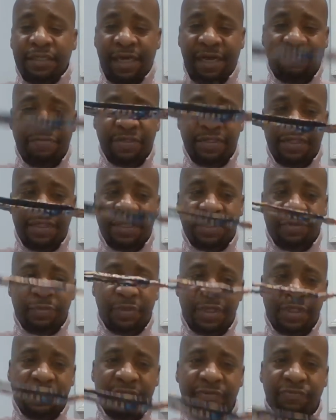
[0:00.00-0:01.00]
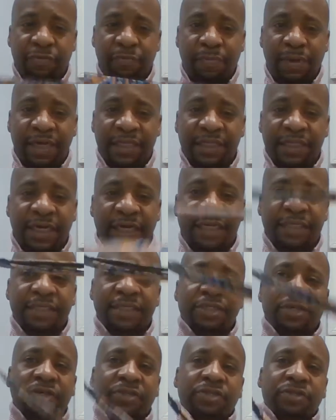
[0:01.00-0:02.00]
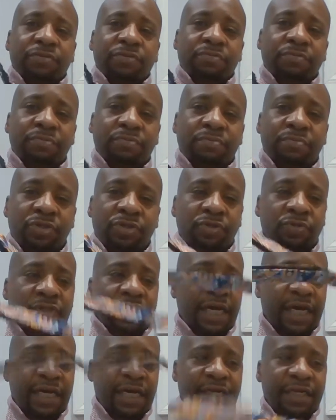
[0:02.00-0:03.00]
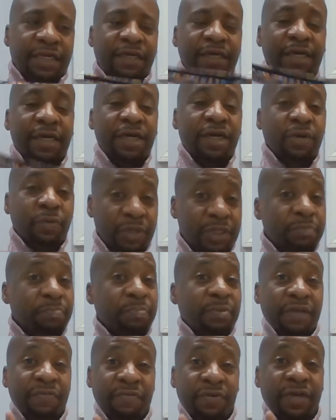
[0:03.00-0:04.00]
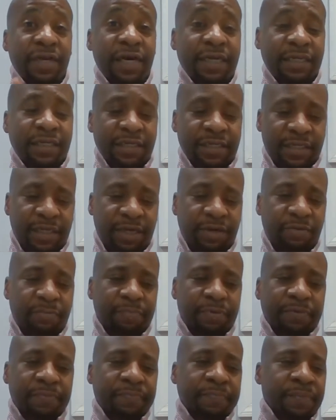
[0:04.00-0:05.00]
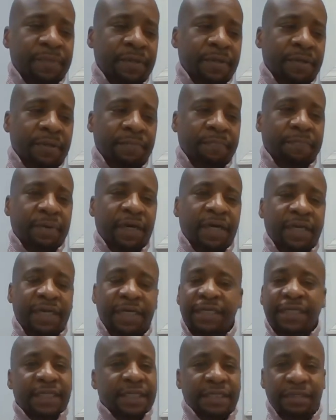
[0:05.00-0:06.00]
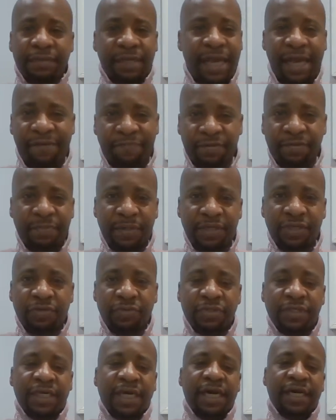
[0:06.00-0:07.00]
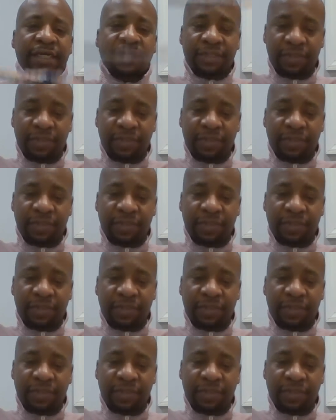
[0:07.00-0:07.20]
Obviously, this one is for my size. It's also two-sided, which, believe it or not, does help, but it doesn't have to be two-sided.